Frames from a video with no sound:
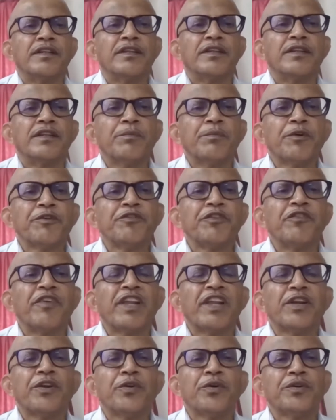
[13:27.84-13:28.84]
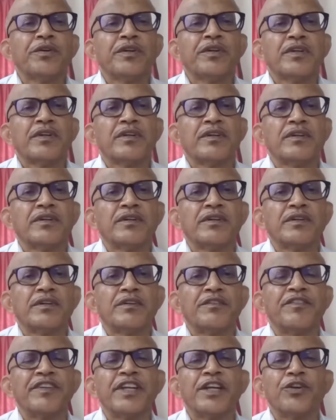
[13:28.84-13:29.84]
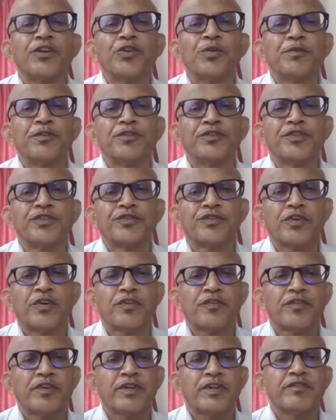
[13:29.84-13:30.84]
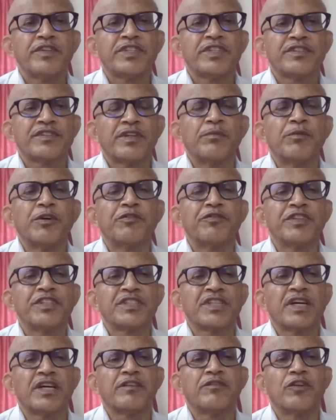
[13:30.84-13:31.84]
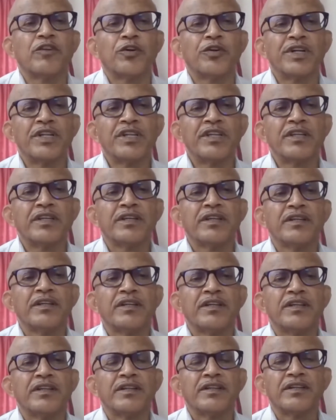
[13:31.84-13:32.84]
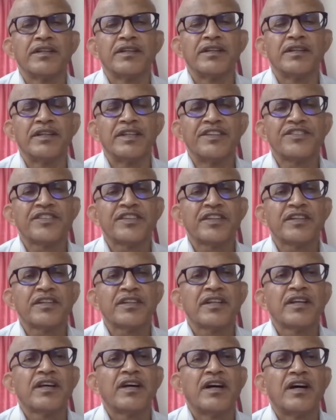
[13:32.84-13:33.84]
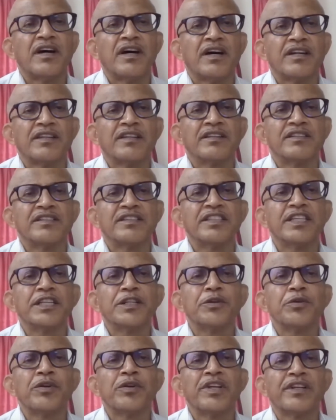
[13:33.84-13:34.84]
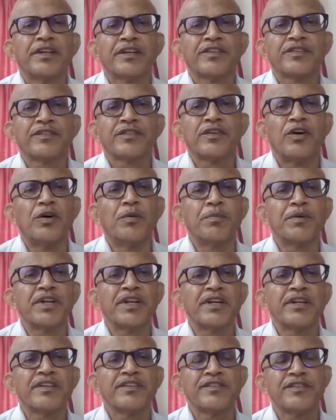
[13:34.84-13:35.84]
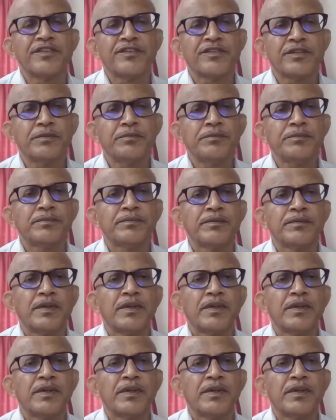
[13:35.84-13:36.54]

Some of the well-known free and open source software, some of which I have already listed, are the GNU Linux operating system,